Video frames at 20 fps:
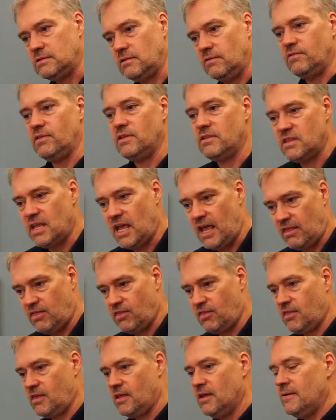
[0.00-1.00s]
of the death.
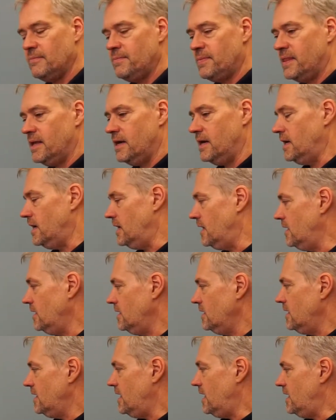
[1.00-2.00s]

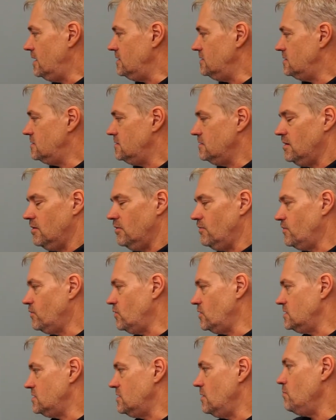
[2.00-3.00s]
And of
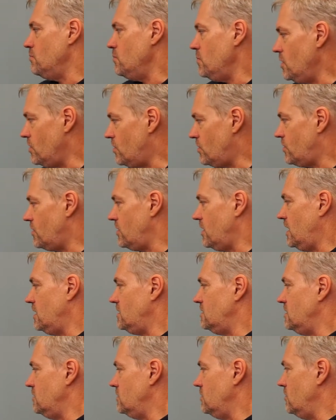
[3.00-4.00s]
course the myth,
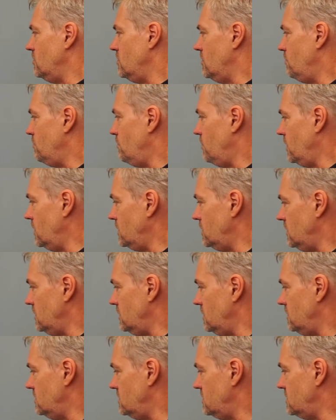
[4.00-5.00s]
and you know, the
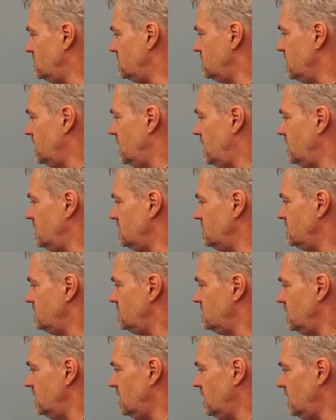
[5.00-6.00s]
bodies and
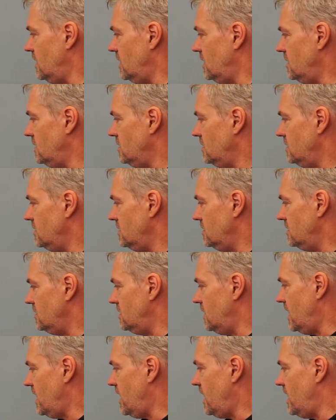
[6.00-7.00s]

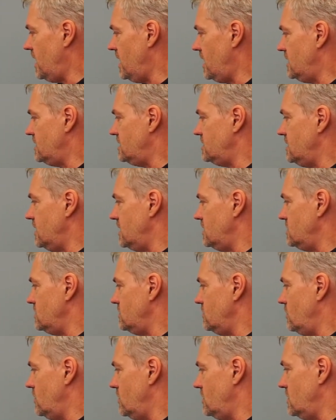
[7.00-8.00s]
the heads and
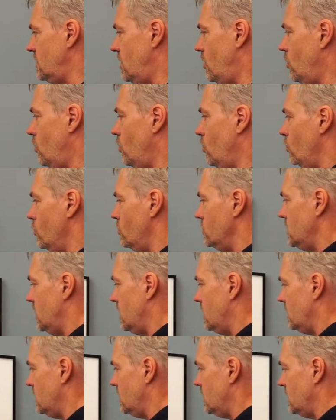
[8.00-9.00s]
so on,
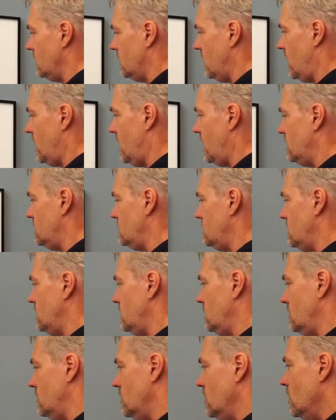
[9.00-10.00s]
holding the head
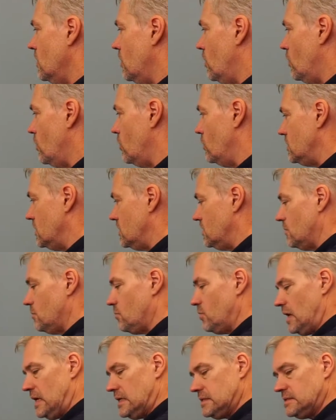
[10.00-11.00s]
here, holding the
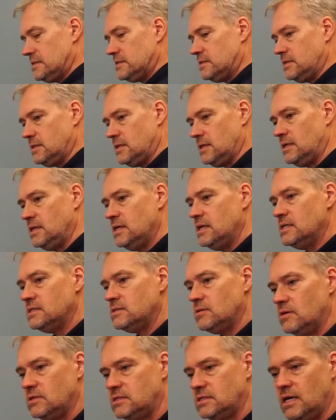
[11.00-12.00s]
breasts here.
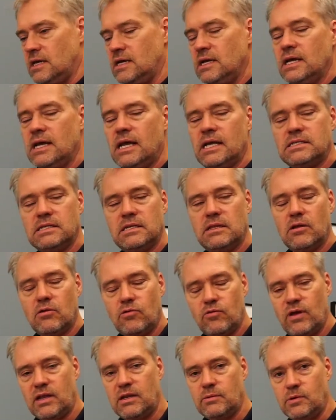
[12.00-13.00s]
So it's an
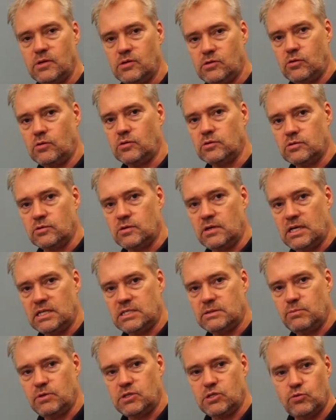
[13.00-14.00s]
incredible
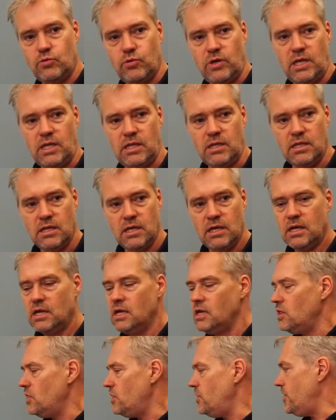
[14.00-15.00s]
contrast between
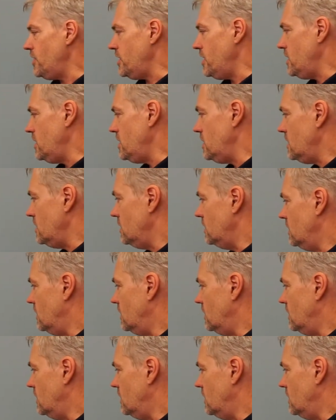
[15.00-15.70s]
the